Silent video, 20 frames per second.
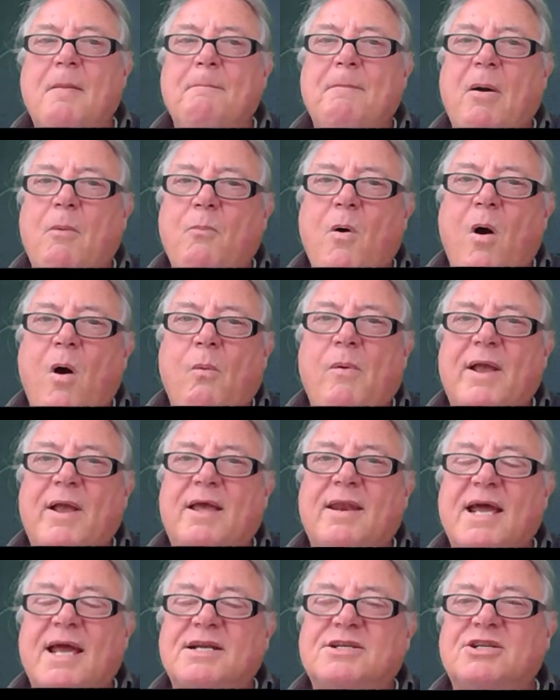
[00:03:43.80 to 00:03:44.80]
But what we
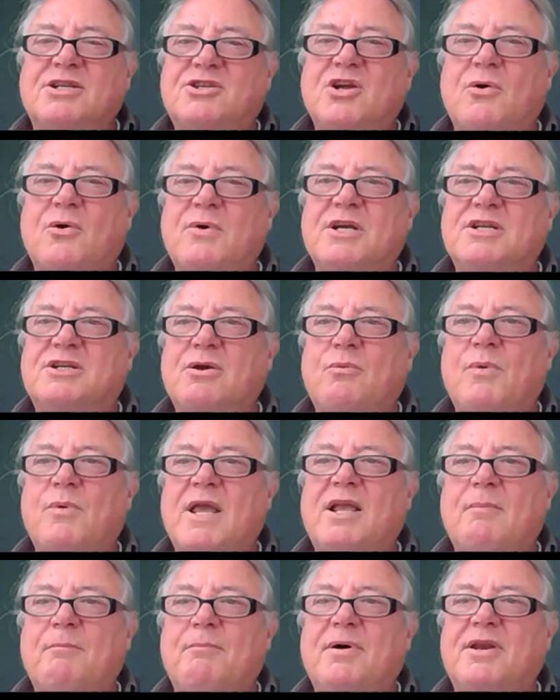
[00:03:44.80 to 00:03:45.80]
can actually do is that
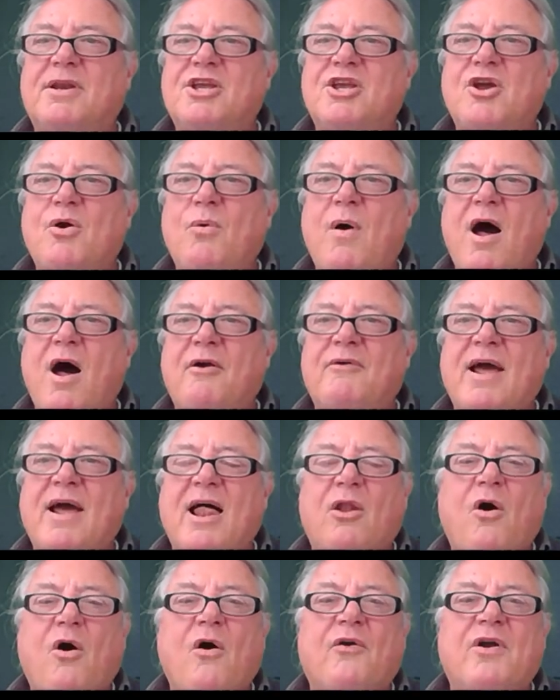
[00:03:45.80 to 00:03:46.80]
we can put a U R
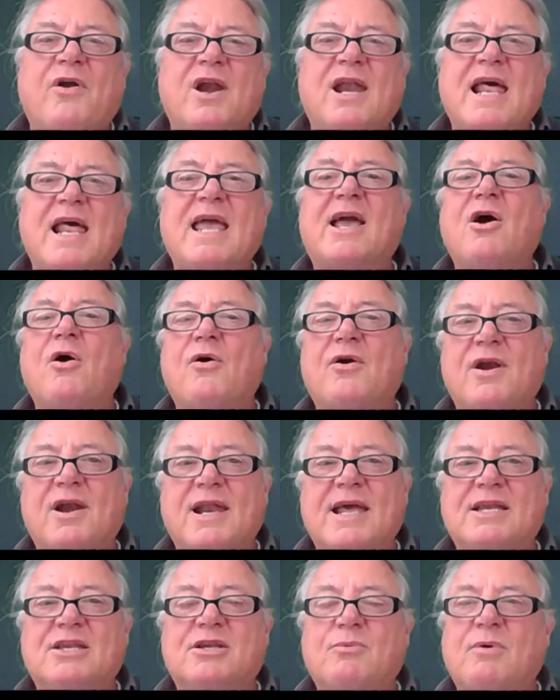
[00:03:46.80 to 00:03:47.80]
L or a link or a
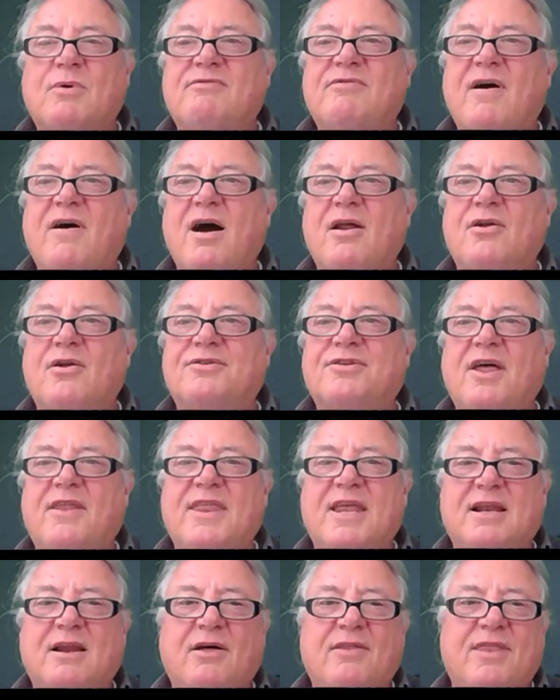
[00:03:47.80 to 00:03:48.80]
link to a file or
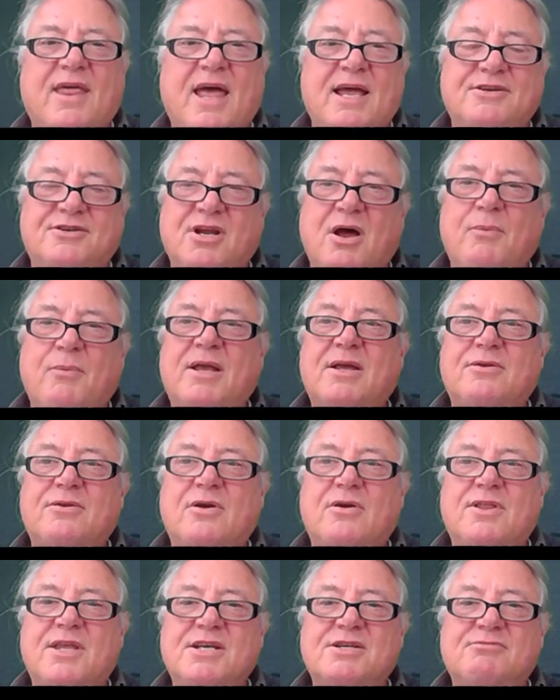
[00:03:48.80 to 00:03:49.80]
something like that. So we can
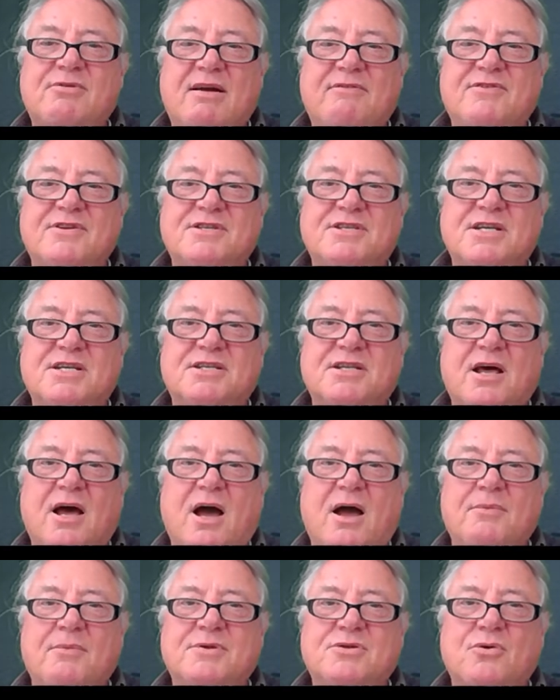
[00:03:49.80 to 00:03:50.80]
do these references that
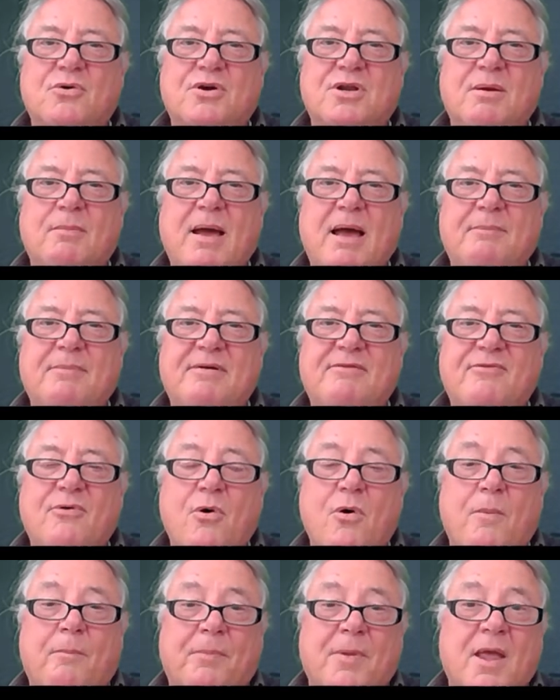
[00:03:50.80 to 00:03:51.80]
I was talking about
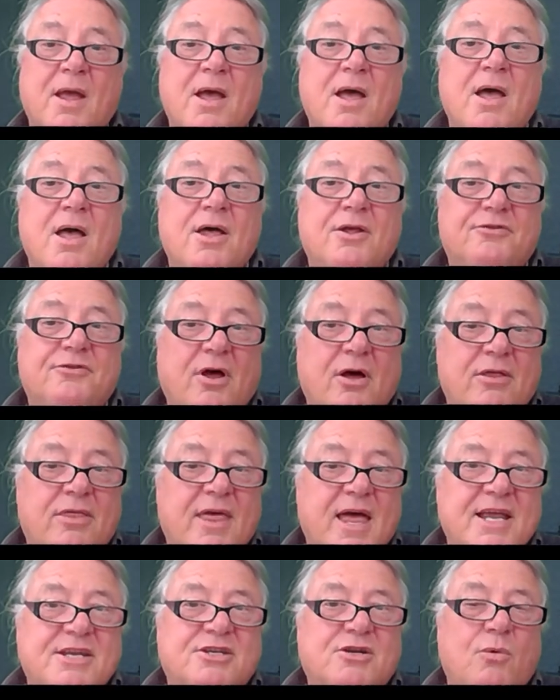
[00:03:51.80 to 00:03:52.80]
before. So
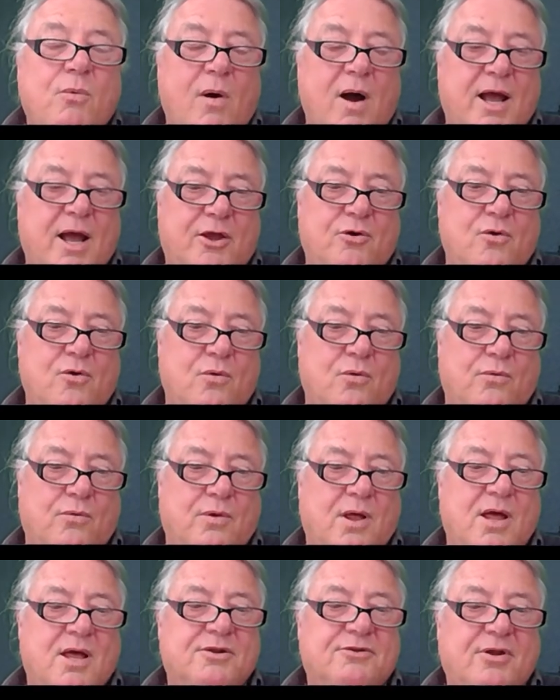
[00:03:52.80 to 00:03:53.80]
that's quite cool.
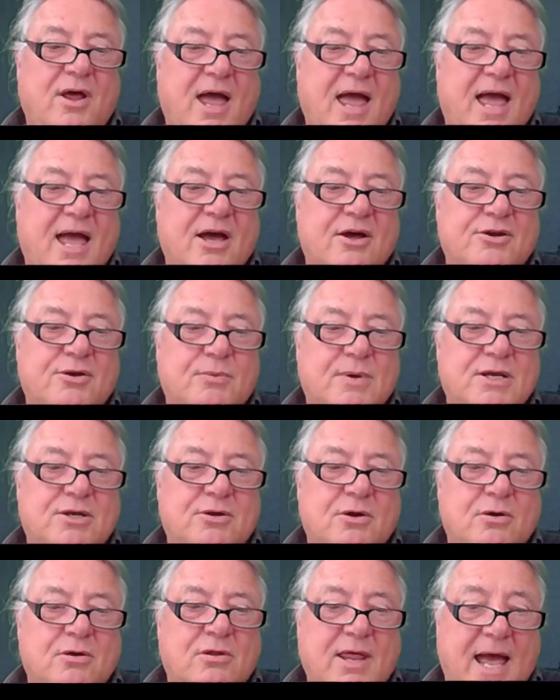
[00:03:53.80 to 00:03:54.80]
So how do we
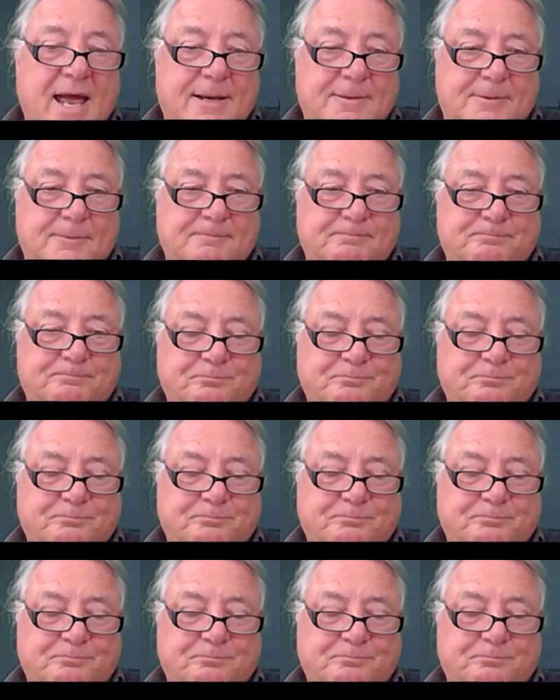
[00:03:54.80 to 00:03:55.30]
do that?